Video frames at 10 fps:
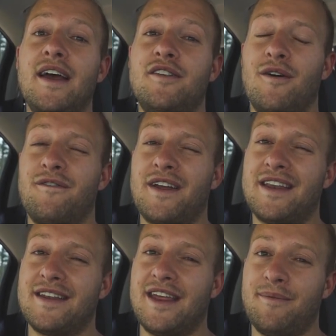Don't
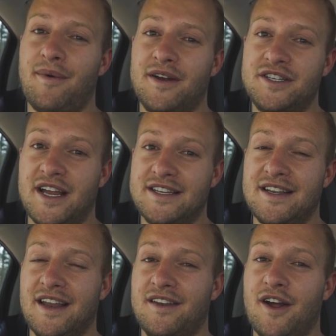forget to keep on
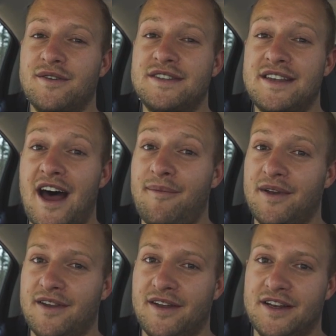chasing and don't stop
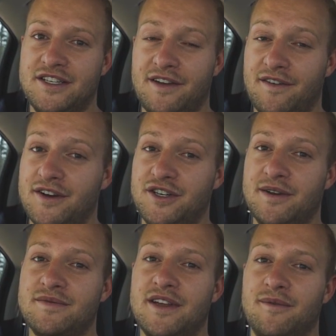until you achieve your
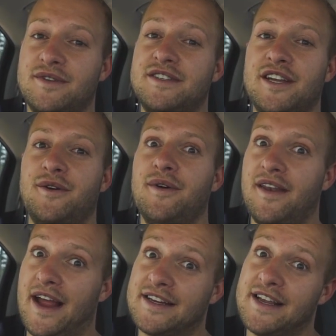dreams, and we'll see you
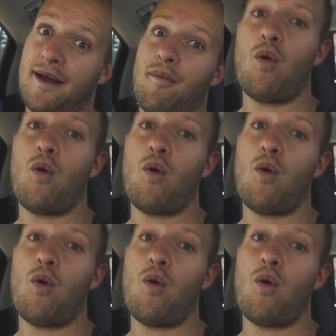next time.